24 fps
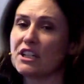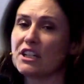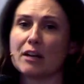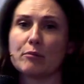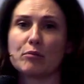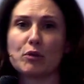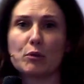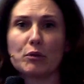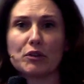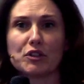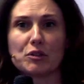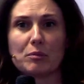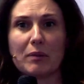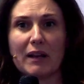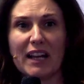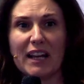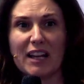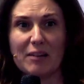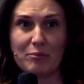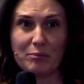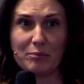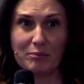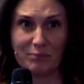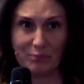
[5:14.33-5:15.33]
app you want to play at?
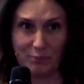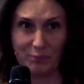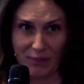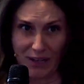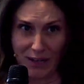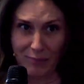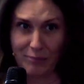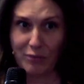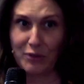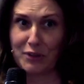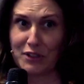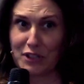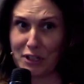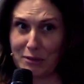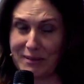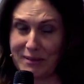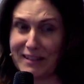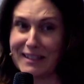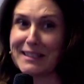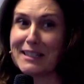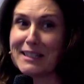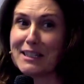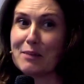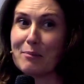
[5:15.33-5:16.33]
I'm presuming
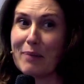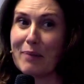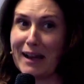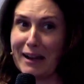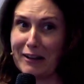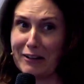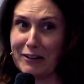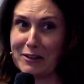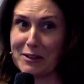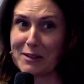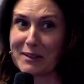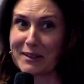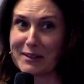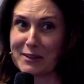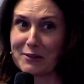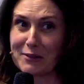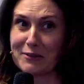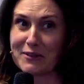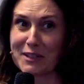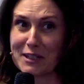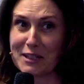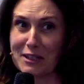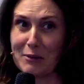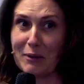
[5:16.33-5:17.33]
this is the parents, because
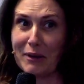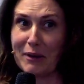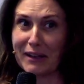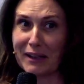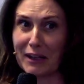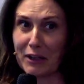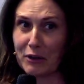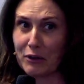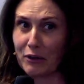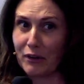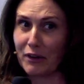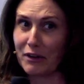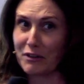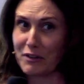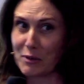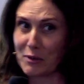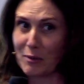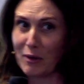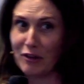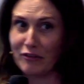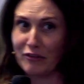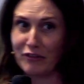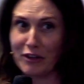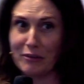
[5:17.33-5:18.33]
obviously you won't get your own
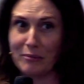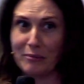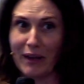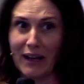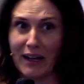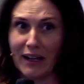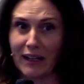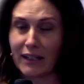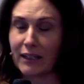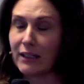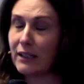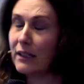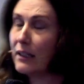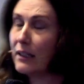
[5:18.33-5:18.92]
smartphone back.